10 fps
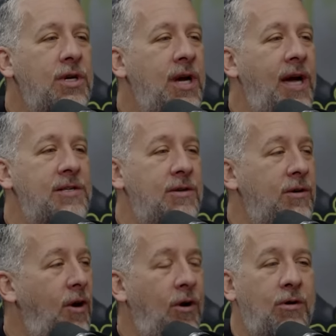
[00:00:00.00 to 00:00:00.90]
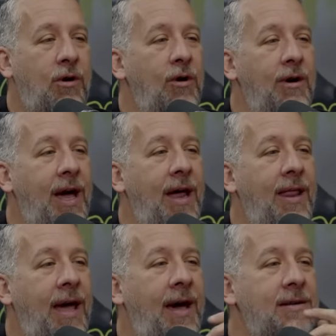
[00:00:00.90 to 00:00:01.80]
you guys are all grown out of
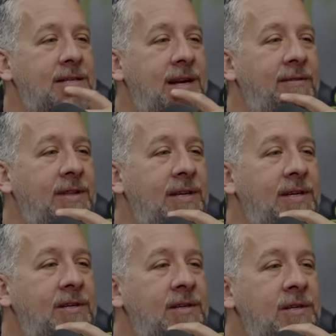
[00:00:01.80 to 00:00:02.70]
the house and everything.